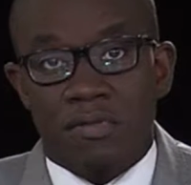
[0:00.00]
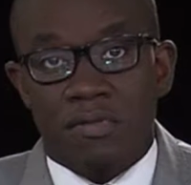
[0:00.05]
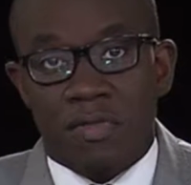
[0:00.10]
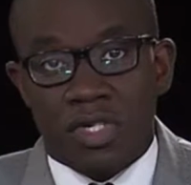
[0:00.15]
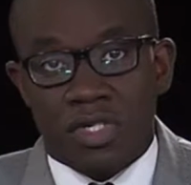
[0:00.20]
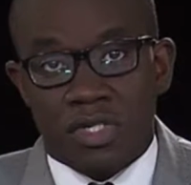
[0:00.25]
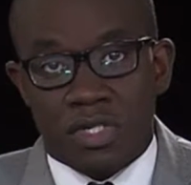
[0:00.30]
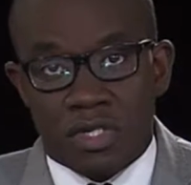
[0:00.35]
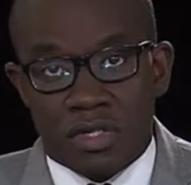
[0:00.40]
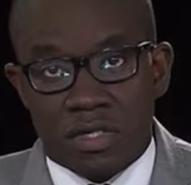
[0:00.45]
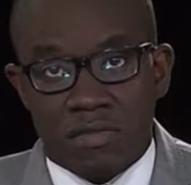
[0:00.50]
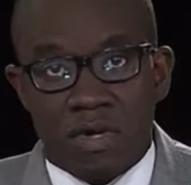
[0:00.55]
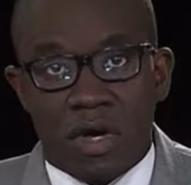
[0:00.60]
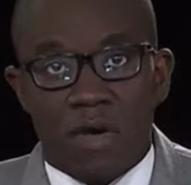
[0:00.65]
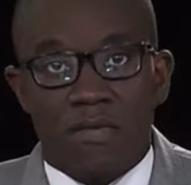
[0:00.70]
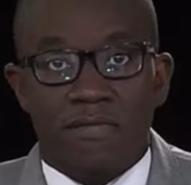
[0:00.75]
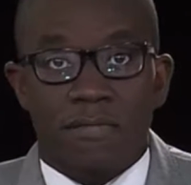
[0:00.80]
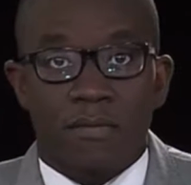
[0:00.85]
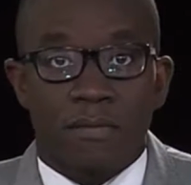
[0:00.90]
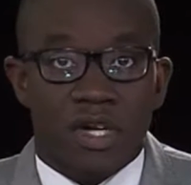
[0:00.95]
measure
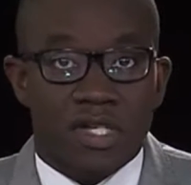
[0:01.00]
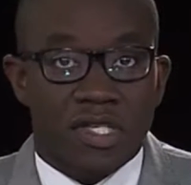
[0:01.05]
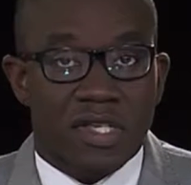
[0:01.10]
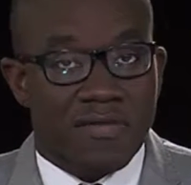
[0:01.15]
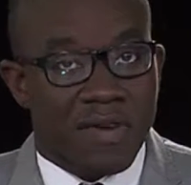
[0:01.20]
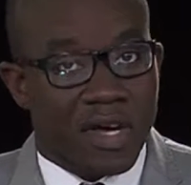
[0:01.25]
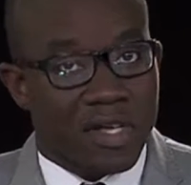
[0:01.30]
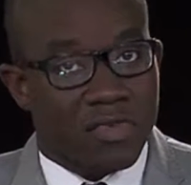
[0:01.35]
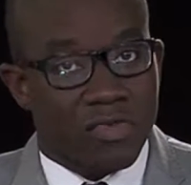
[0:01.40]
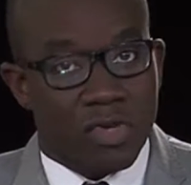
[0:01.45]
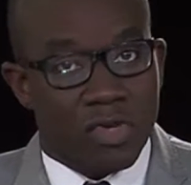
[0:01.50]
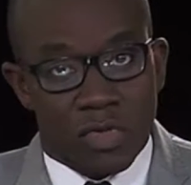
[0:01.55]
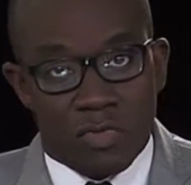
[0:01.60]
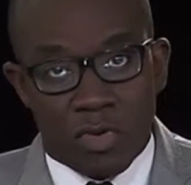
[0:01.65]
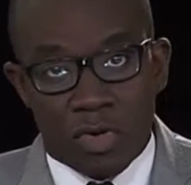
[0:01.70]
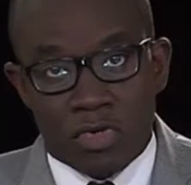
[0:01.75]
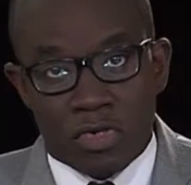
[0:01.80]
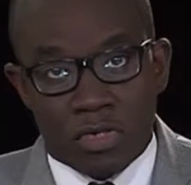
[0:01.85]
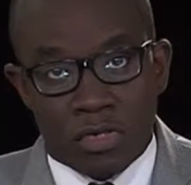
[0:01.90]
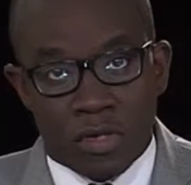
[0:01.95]
of multi-factor
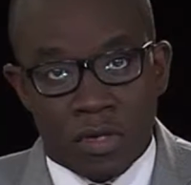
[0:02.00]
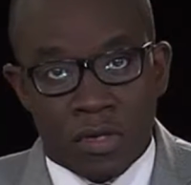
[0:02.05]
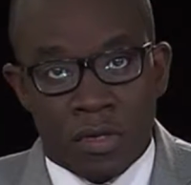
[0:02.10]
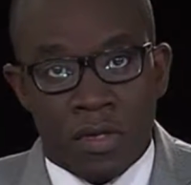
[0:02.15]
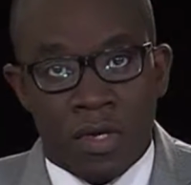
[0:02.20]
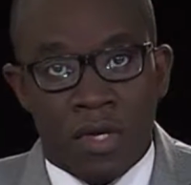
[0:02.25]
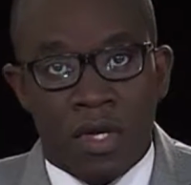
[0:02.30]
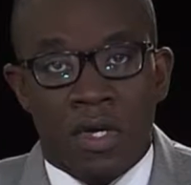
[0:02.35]
exposures.